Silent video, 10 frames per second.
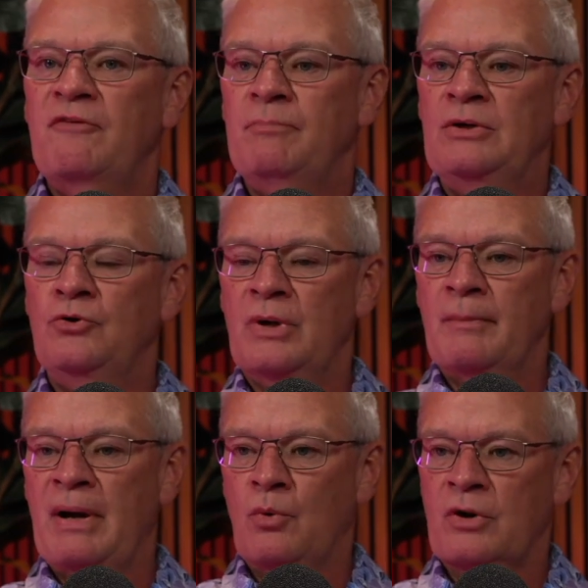I've been doing
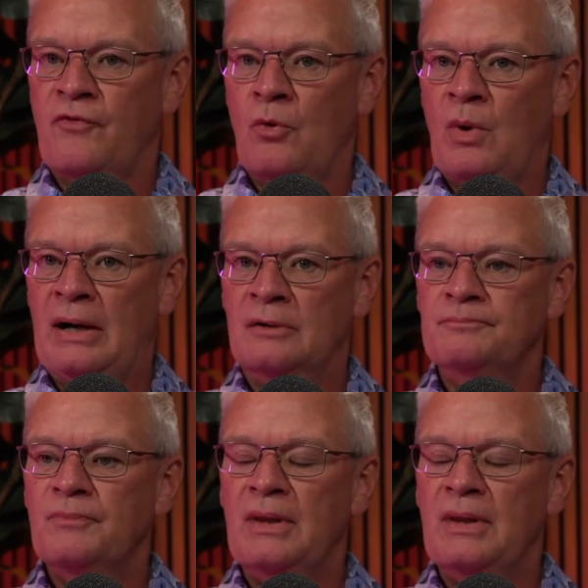my work for a while,